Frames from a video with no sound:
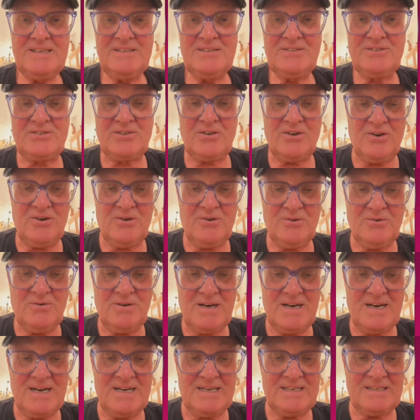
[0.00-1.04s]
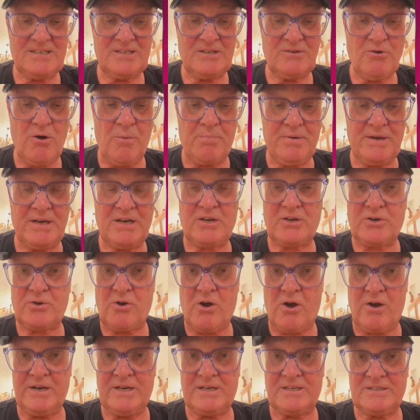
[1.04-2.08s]
So uh, grew up in
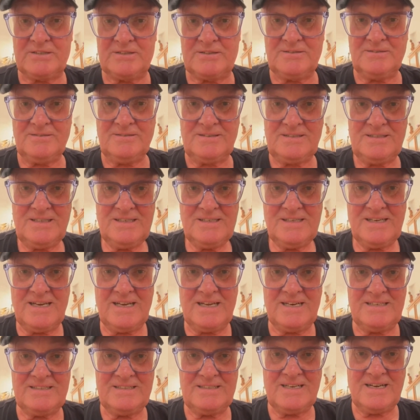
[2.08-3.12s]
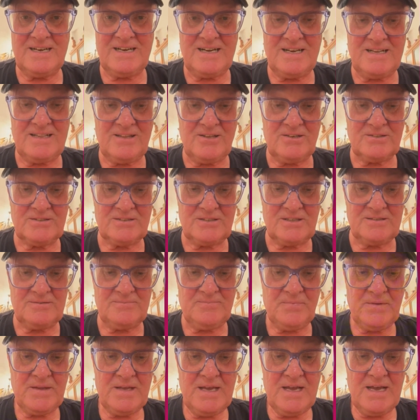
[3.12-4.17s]
Croydon in uh,
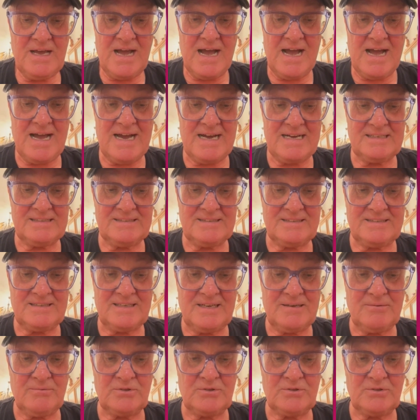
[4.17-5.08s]
London and uh,